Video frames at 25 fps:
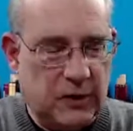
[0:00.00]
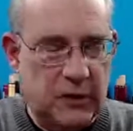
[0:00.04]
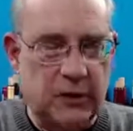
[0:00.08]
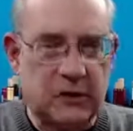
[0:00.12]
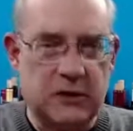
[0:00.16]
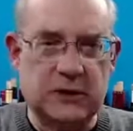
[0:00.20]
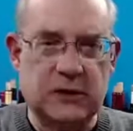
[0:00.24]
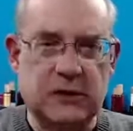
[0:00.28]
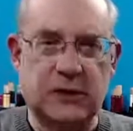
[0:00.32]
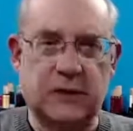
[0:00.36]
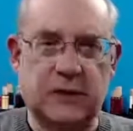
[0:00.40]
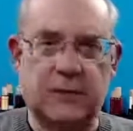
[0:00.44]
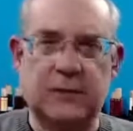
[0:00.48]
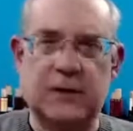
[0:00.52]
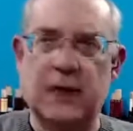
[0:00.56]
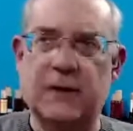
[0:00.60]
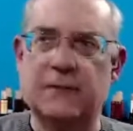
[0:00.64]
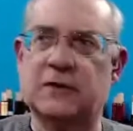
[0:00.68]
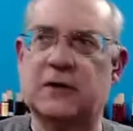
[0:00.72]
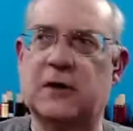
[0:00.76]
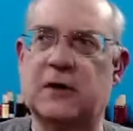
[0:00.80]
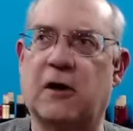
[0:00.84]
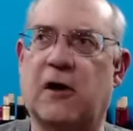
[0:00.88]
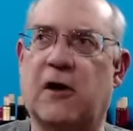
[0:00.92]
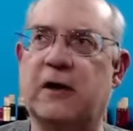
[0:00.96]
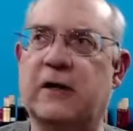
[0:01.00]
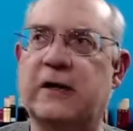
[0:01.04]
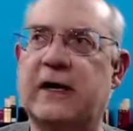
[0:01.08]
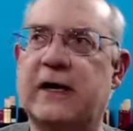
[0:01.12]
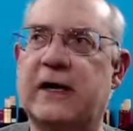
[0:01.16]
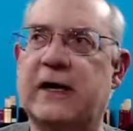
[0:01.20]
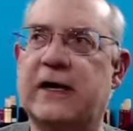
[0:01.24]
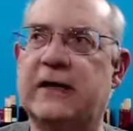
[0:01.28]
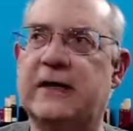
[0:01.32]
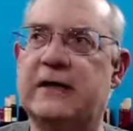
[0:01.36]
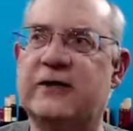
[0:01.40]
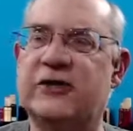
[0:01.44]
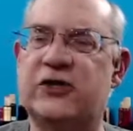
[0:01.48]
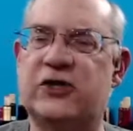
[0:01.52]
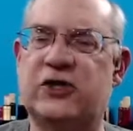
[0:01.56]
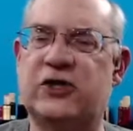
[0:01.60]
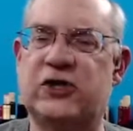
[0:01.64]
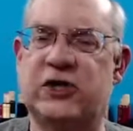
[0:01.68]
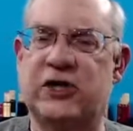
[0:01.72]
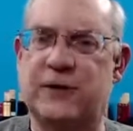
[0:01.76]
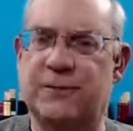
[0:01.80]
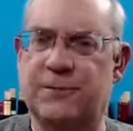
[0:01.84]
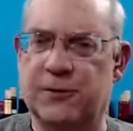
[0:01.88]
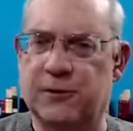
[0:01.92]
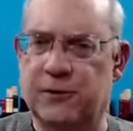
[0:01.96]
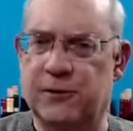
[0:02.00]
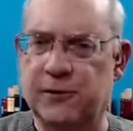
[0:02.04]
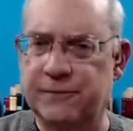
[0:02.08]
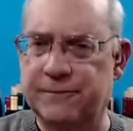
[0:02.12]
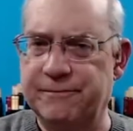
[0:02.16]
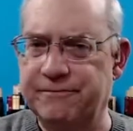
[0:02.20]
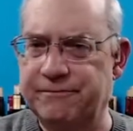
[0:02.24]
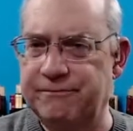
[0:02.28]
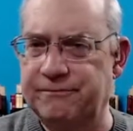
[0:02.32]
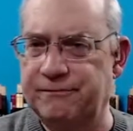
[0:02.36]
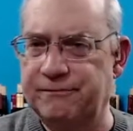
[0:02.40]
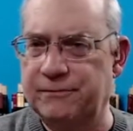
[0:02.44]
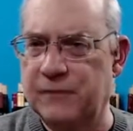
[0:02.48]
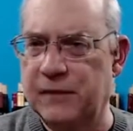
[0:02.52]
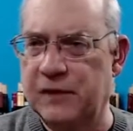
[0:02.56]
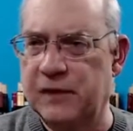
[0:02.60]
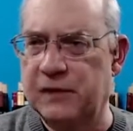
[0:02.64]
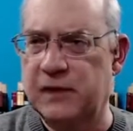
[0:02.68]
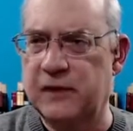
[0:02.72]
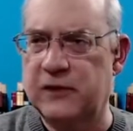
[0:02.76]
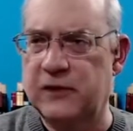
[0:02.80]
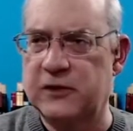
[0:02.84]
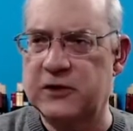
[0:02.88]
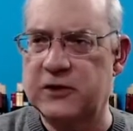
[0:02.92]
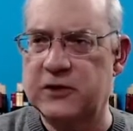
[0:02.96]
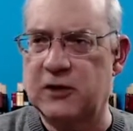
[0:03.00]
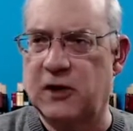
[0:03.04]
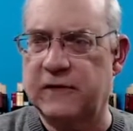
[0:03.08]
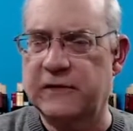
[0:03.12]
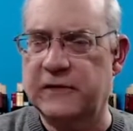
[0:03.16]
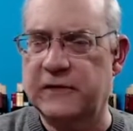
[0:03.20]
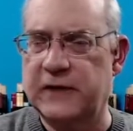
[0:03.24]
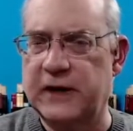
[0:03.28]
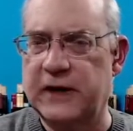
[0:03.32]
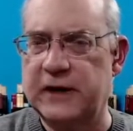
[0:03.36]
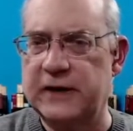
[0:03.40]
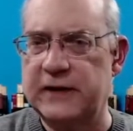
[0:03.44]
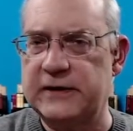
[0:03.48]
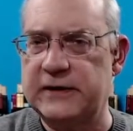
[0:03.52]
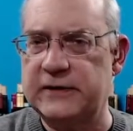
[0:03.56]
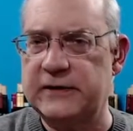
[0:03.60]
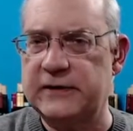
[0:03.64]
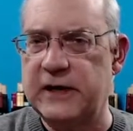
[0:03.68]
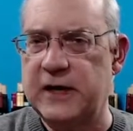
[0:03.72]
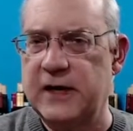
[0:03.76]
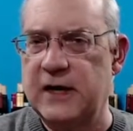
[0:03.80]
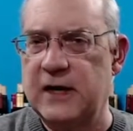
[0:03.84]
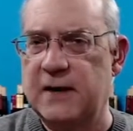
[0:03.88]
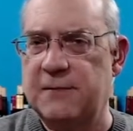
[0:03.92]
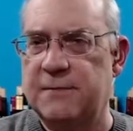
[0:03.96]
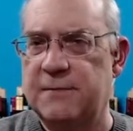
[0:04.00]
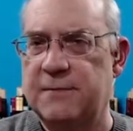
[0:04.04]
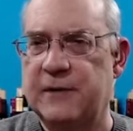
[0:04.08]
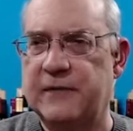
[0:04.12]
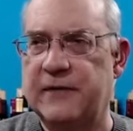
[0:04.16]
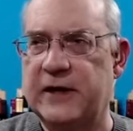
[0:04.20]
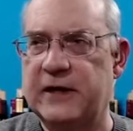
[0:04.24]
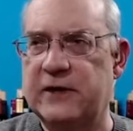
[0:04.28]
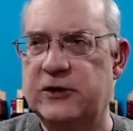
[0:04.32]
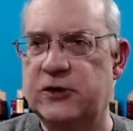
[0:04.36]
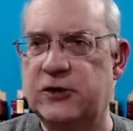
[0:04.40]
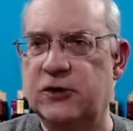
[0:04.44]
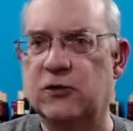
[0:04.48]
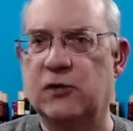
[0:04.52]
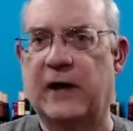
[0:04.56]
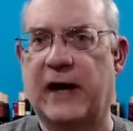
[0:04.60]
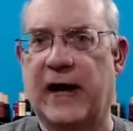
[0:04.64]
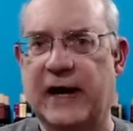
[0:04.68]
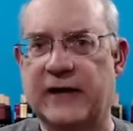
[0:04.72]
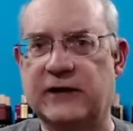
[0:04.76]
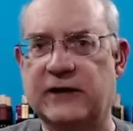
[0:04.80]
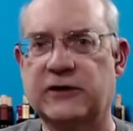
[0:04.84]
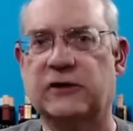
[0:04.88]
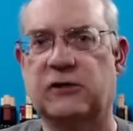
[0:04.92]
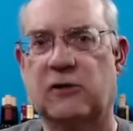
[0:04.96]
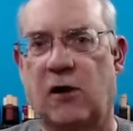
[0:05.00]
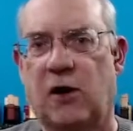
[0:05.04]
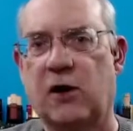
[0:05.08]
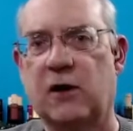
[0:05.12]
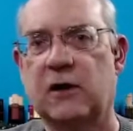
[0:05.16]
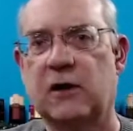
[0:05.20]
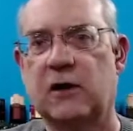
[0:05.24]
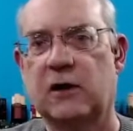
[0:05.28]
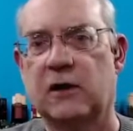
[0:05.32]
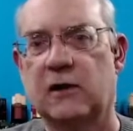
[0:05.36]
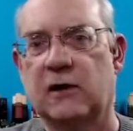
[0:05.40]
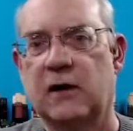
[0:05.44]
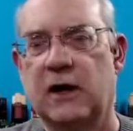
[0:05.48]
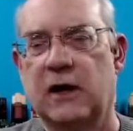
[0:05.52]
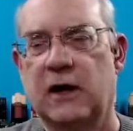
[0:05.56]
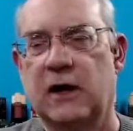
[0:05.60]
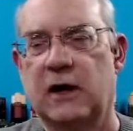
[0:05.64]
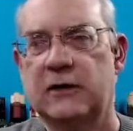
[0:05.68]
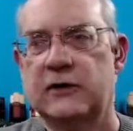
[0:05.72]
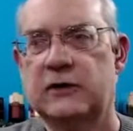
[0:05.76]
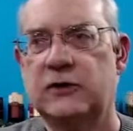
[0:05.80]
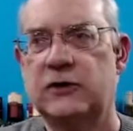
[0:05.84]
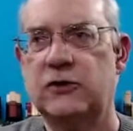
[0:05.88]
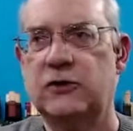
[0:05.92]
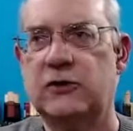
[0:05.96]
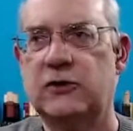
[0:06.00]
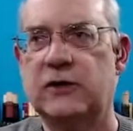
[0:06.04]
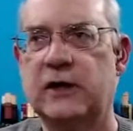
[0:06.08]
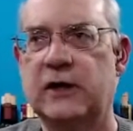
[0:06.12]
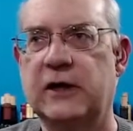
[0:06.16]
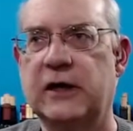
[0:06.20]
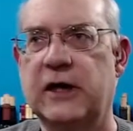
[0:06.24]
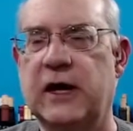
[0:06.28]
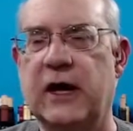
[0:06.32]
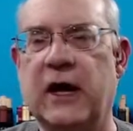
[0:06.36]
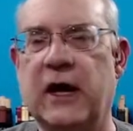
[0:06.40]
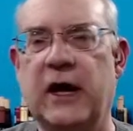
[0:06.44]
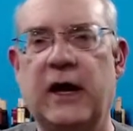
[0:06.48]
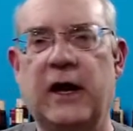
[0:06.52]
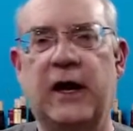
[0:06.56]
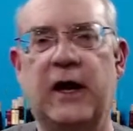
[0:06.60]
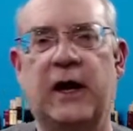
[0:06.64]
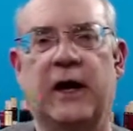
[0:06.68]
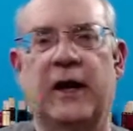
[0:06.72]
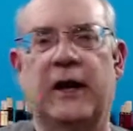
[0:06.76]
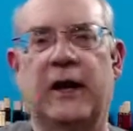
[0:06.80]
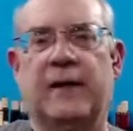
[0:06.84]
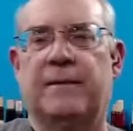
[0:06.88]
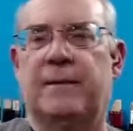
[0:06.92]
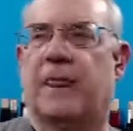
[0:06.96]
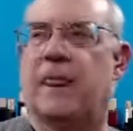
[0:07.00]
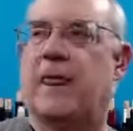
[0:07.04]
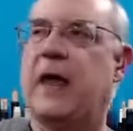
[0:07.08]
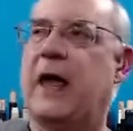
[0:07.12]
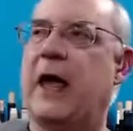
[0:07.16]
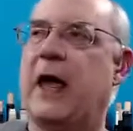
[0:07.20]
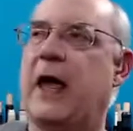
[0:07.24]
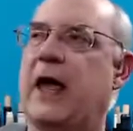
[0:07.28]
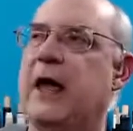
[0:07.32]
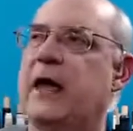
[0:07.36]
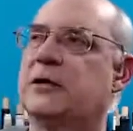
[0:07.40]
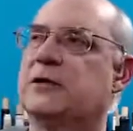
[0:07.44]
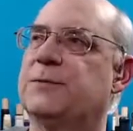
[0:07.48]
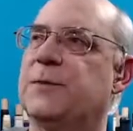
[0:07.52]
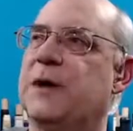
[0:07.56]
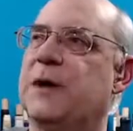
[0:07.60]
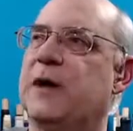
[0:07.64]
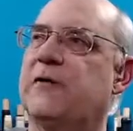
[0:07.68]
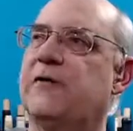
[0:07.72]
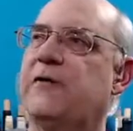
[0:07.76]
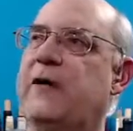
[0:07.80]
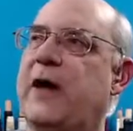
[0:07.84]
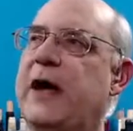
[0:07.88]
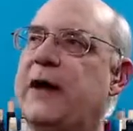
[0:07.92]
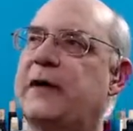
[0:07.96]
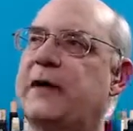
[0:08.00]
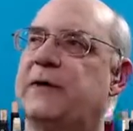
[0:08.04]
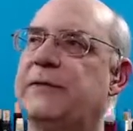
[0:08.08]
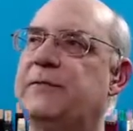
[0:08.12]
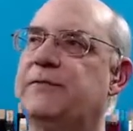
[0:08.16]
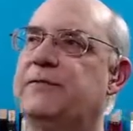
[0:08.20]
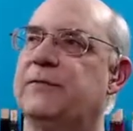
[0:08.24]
Sometimes a hard candy is cheaper than the soft candies, but they do last longer. So you can, as a matter of fact,